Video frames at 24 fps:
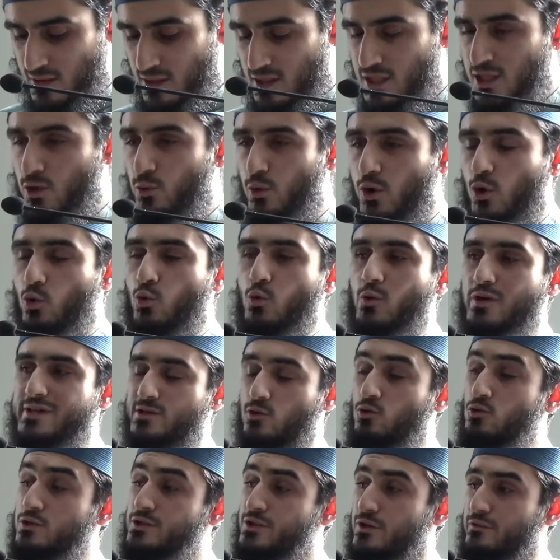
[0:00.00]
You will always
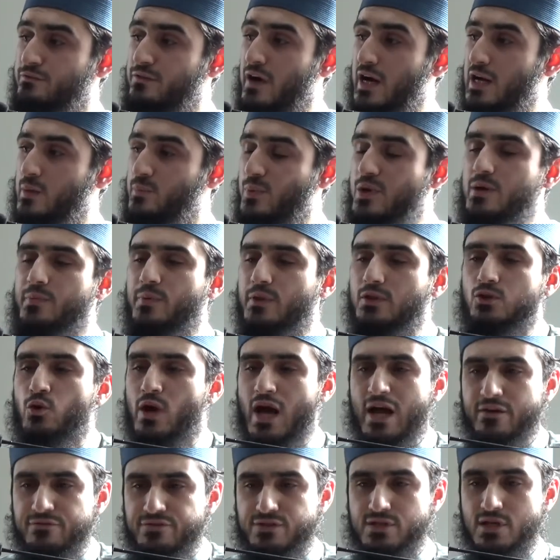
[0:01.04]
also find people who
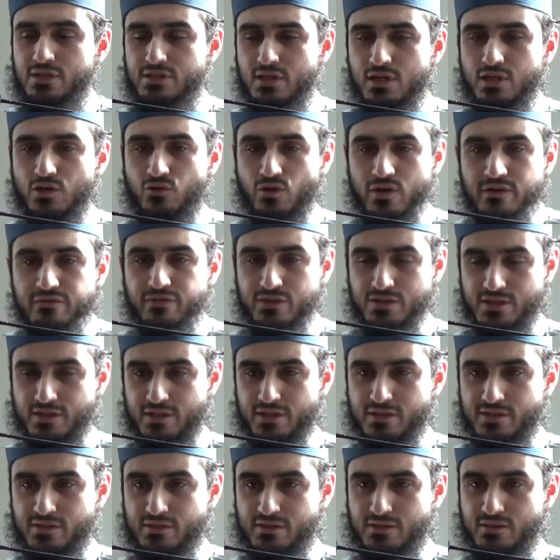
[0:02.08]
have certain
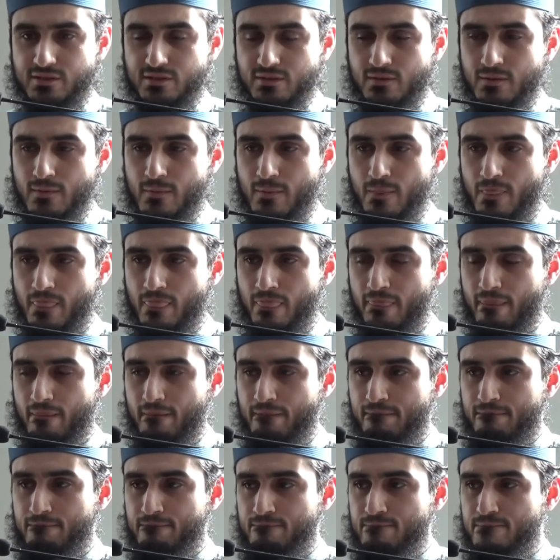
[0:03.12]
grievances.
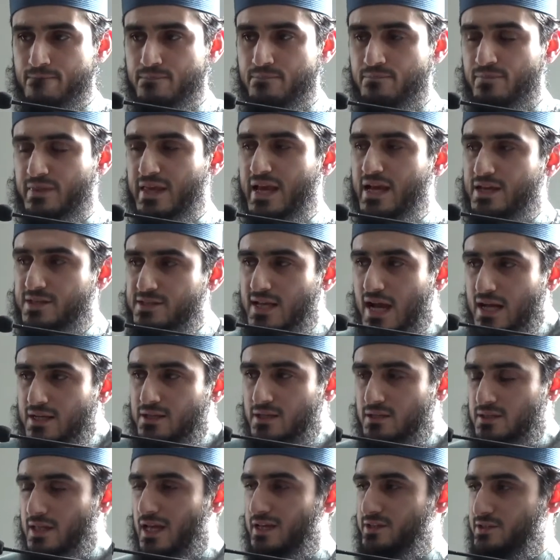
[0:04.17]
They are
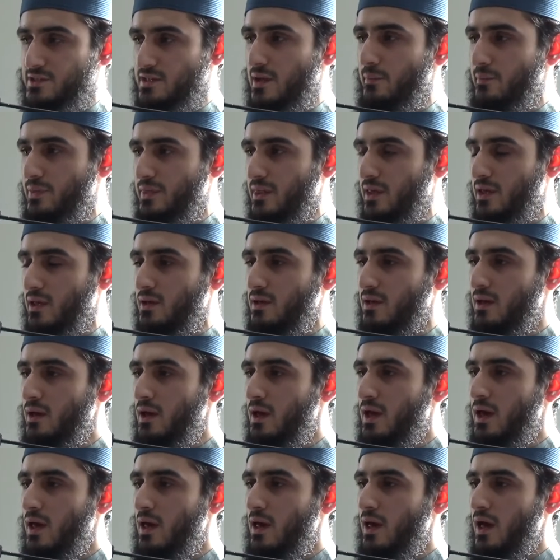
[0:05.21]
saddened at something.
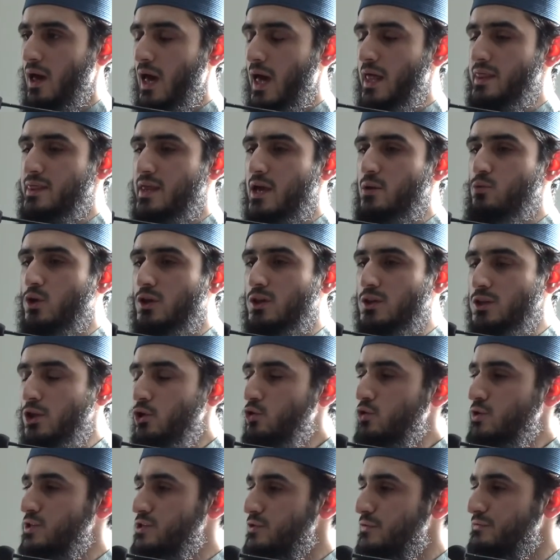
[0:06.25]
And they will
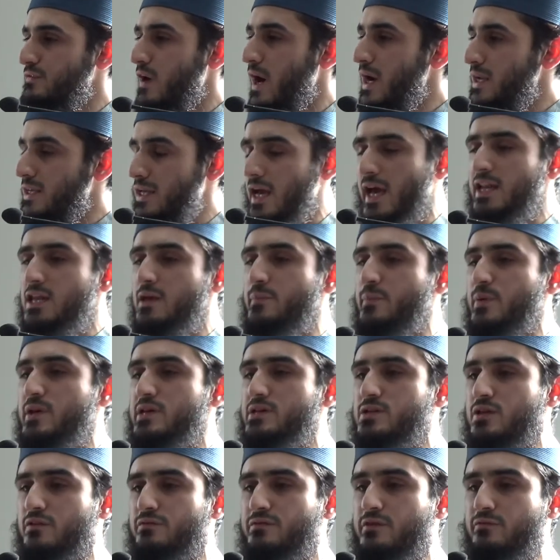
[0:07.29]
look to find any
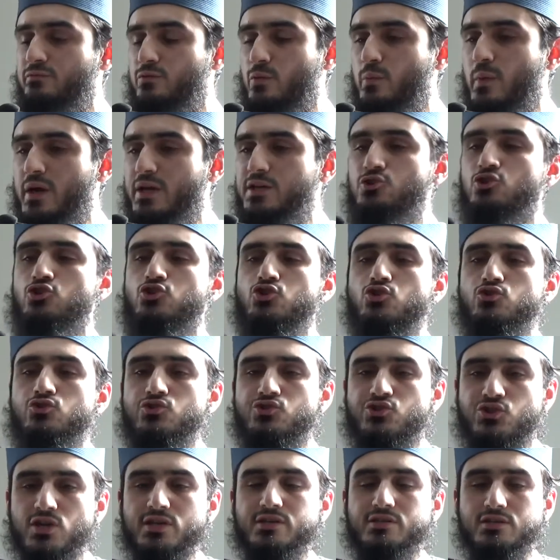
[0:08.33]
piece of information to
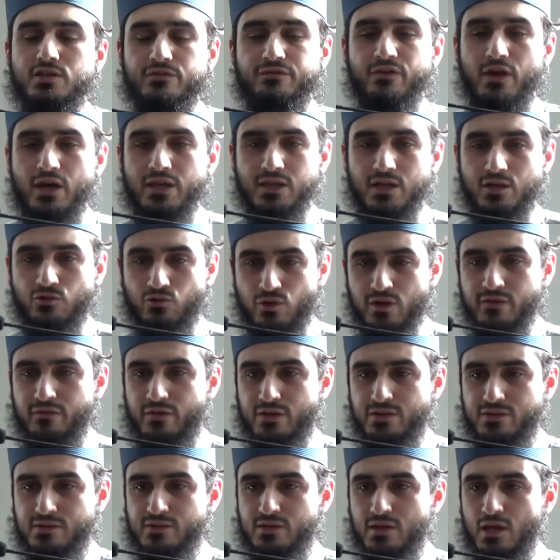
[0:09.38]
justify their
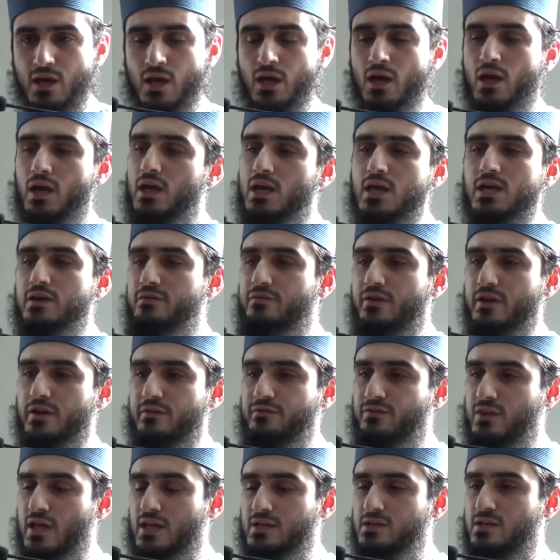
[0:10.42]
grievance, even
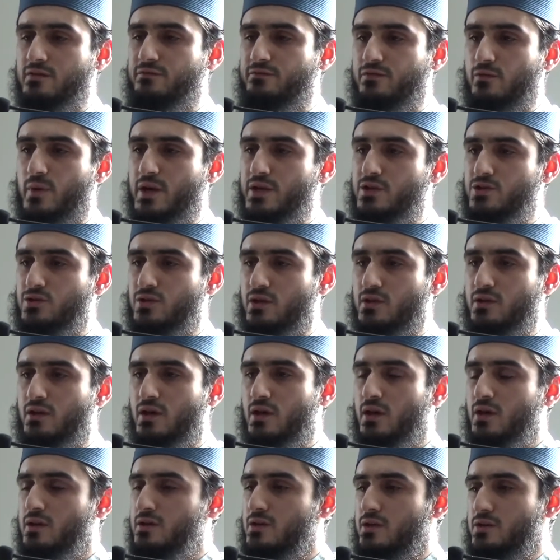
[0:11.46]
if that information
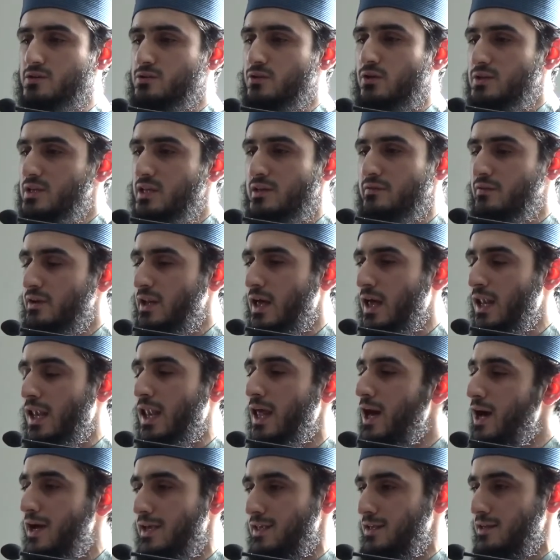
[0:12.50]
does not even
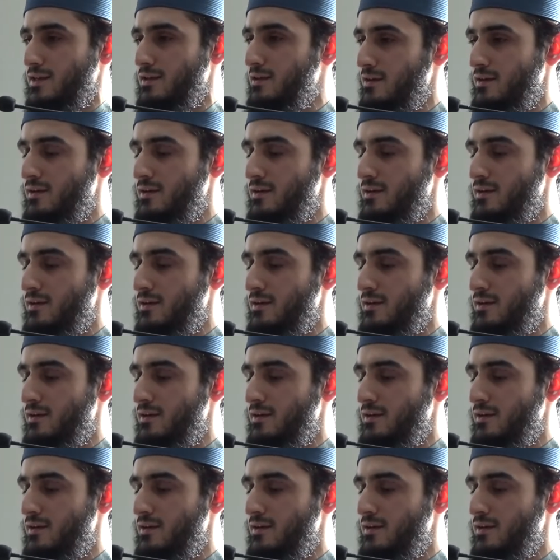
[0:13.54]
align